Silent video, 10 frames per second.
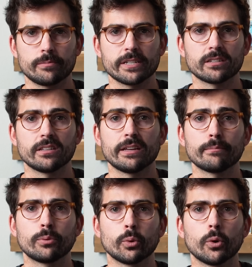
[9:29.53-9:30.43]
basically the
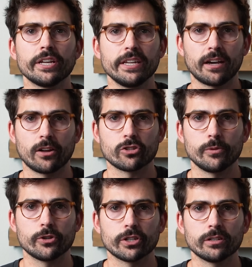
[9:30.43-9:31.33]
employee
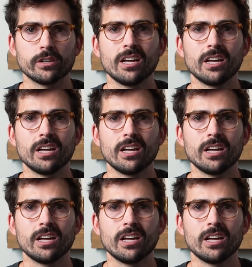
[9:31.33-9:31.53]
contribution,